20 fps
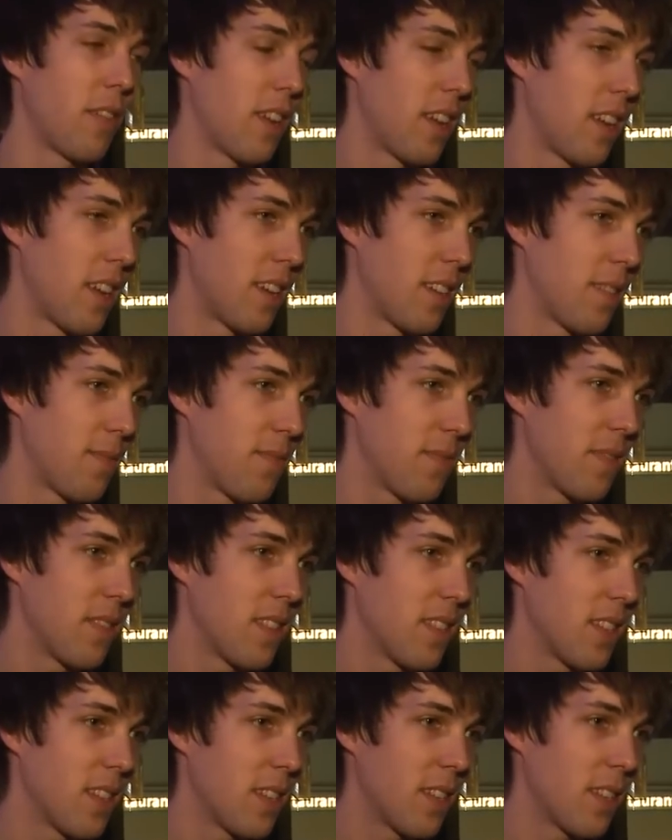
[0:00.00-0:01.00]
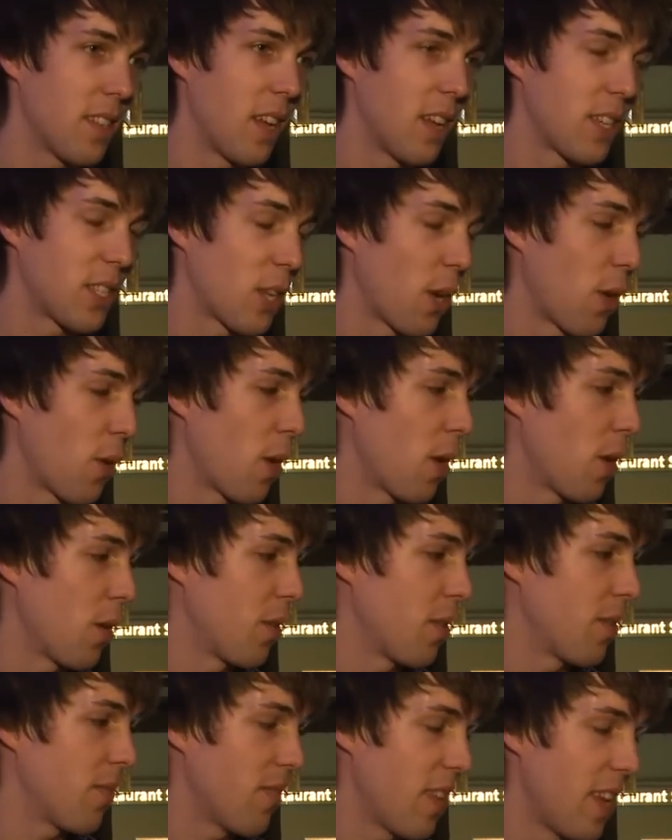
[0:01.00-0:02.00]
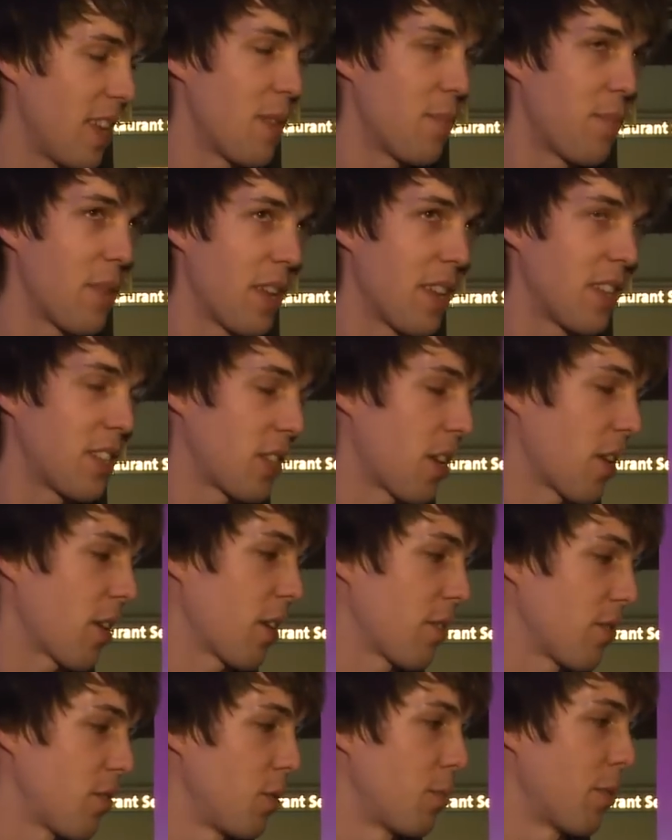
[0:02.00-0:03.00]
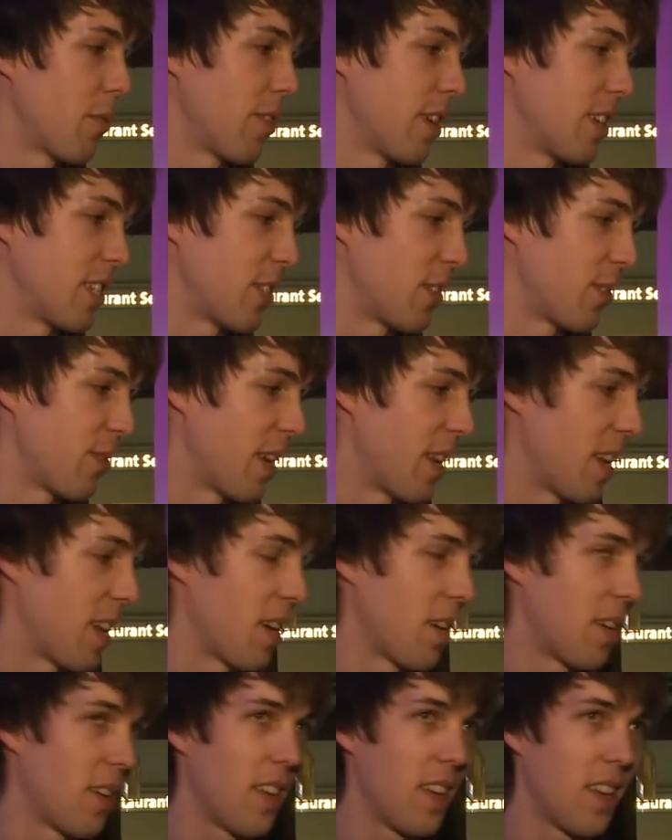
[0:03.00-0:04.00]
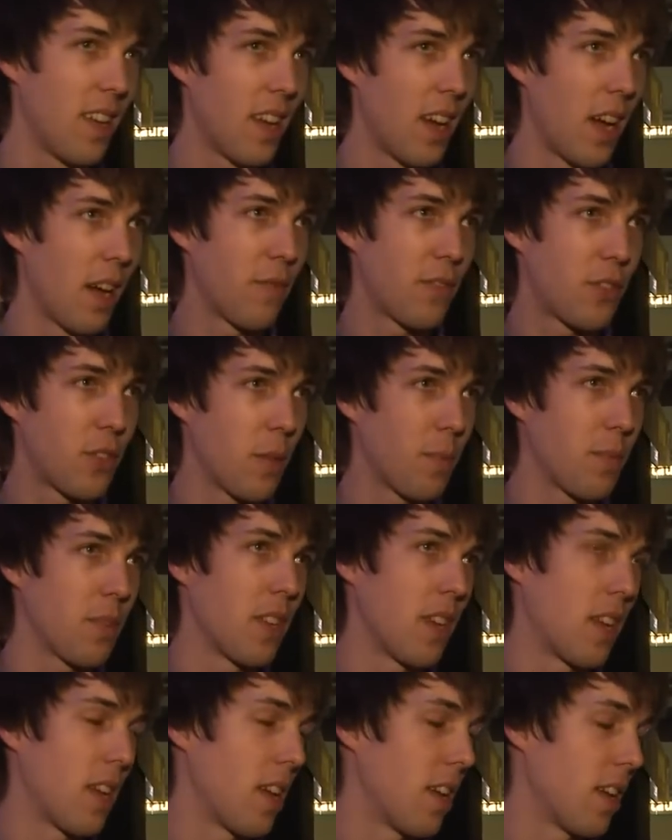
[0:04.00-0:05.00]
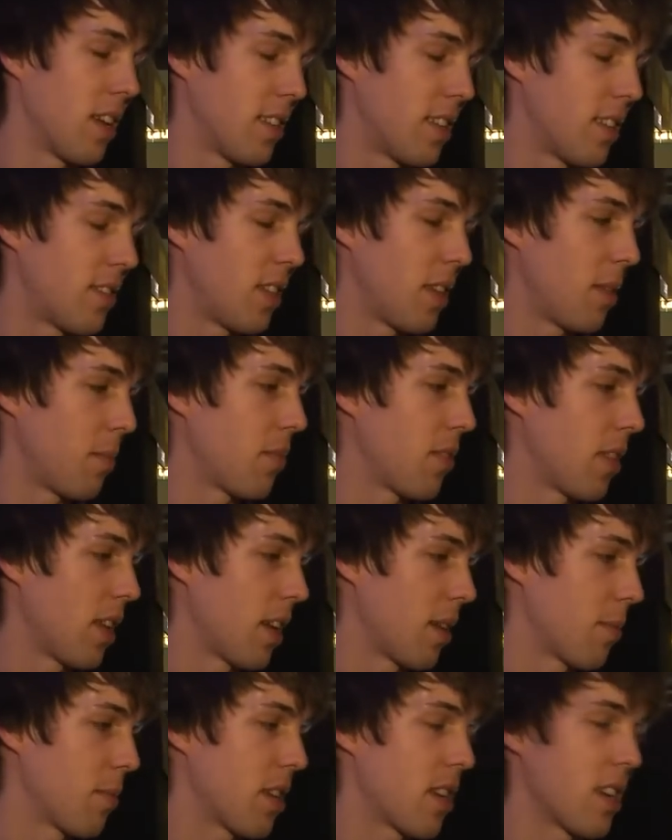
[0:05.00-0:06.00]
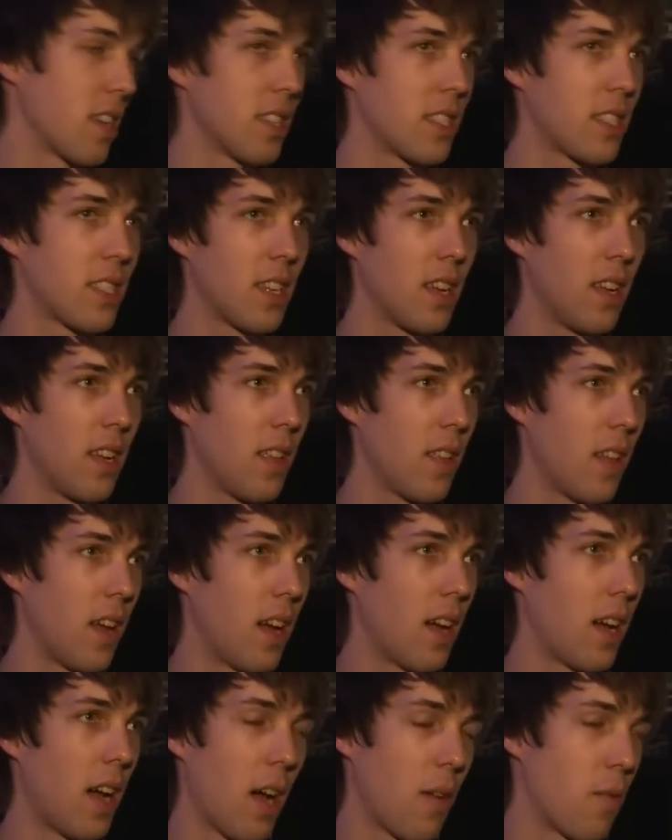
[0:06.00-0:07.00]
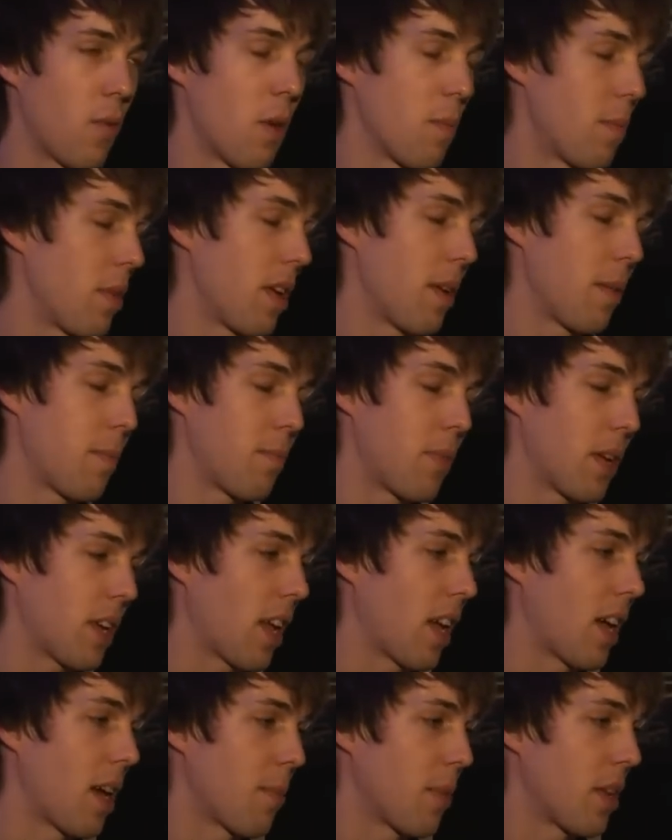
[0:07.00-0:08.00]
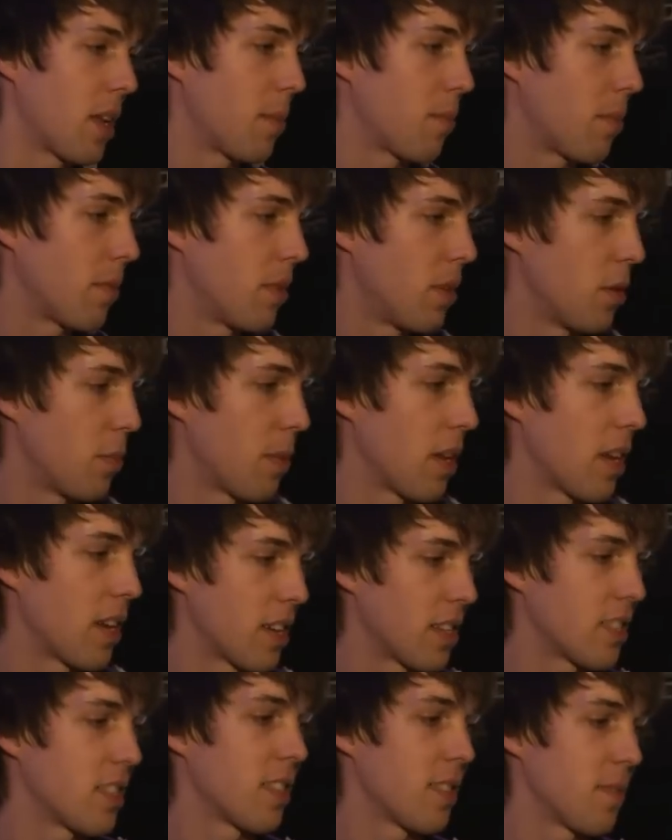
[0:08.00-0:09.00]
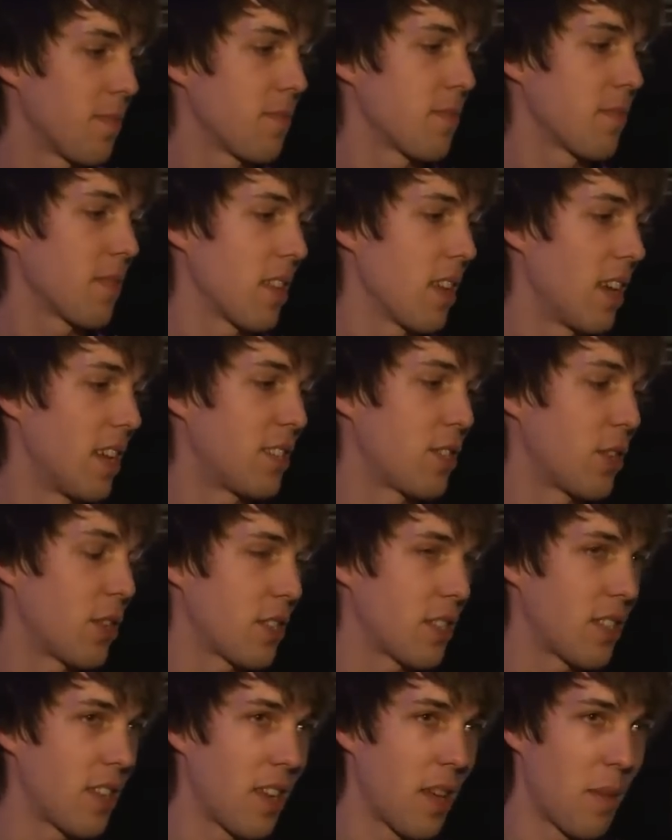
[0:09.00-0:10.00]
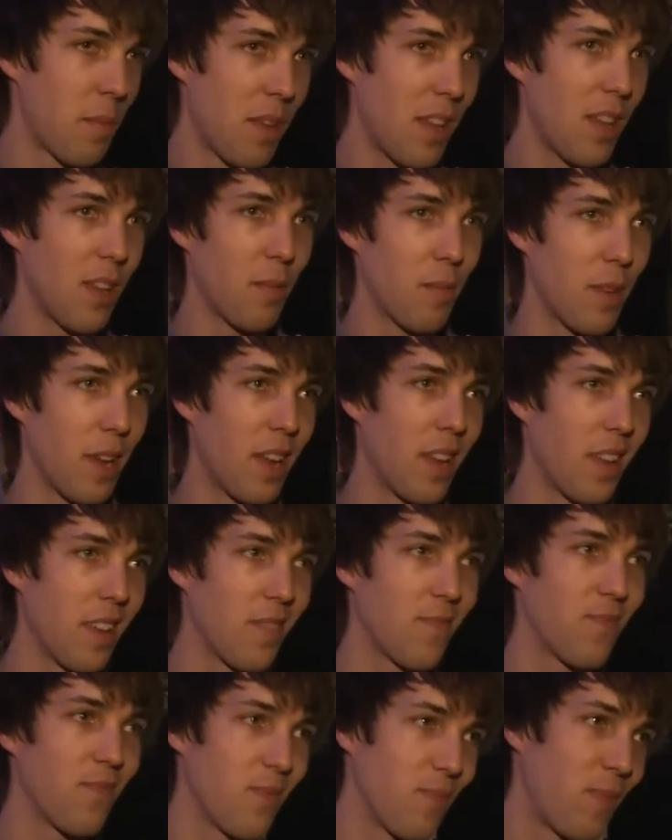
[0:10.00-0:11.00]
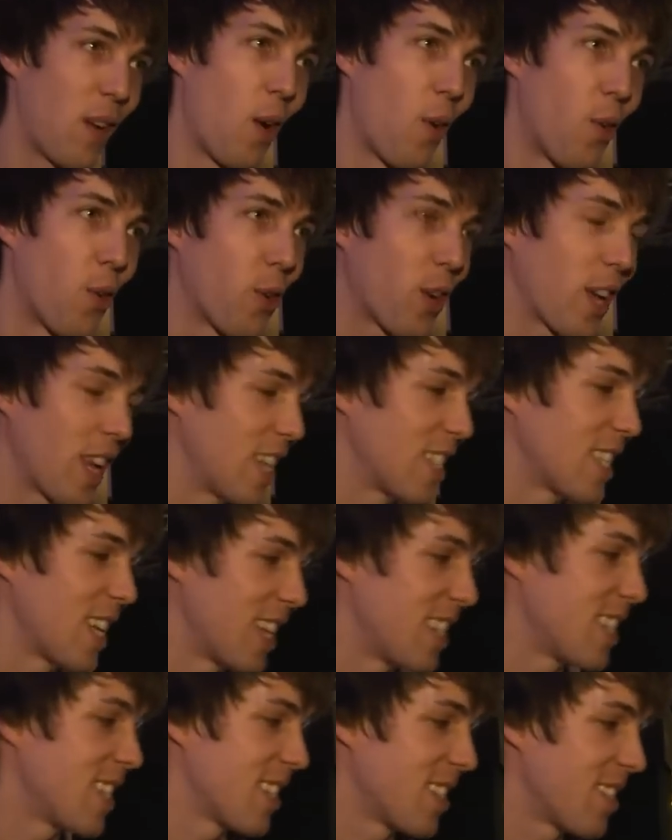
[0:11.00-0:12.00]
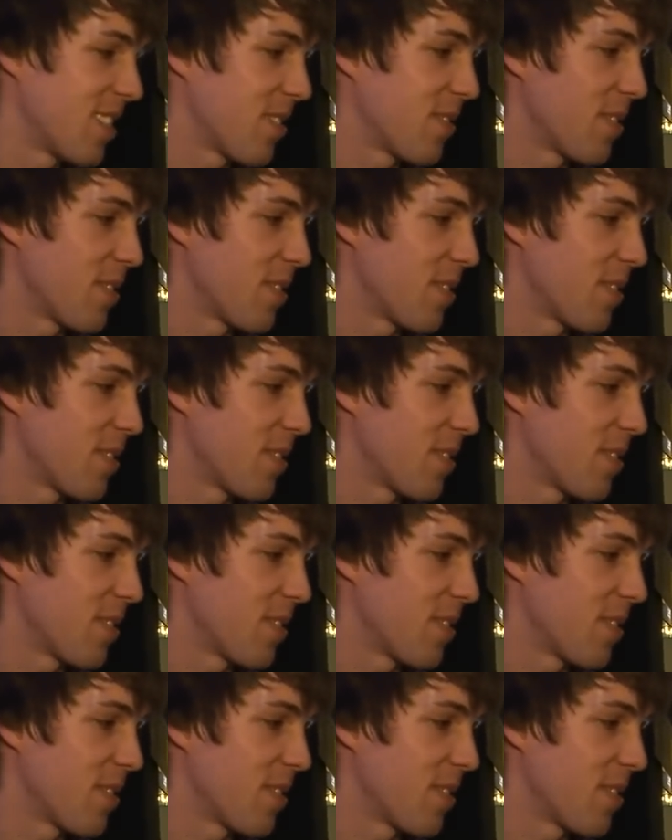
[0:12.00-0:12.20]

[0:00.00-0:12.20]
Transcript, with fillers: a solo independent StarCraft II professional right now. I've dropped the team thing because I won't be picking up any new players. It's just me on my own organization.